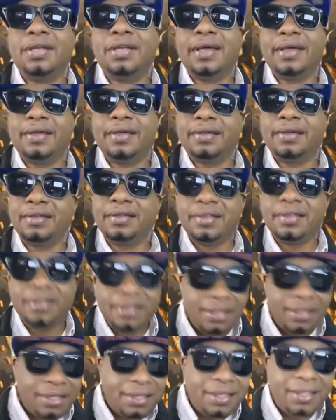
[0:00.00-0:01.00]
Like,
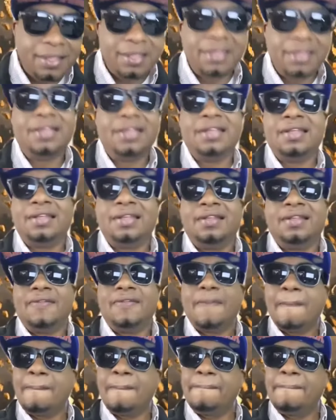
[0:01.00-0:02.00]

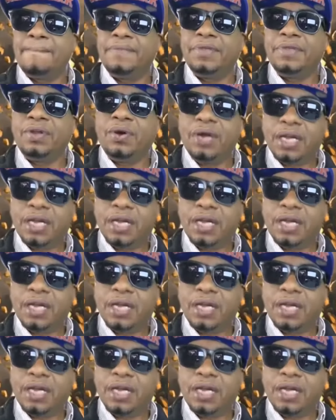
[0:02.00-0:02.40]
mm-hmm.